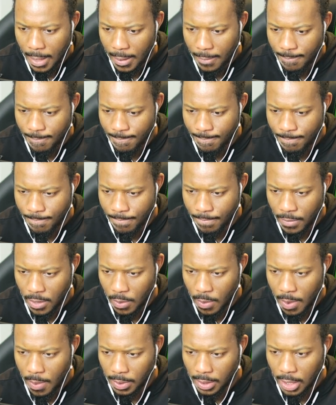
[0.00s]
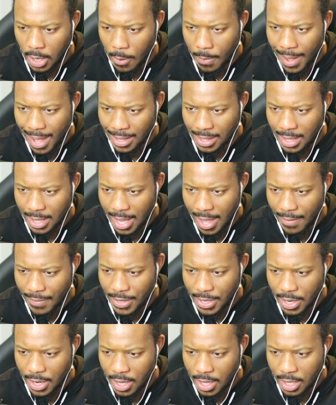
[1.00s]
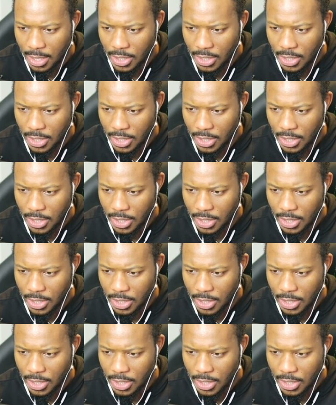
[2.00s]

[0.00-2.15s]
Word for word: Hmm, do we want to go back to the cafeteria, the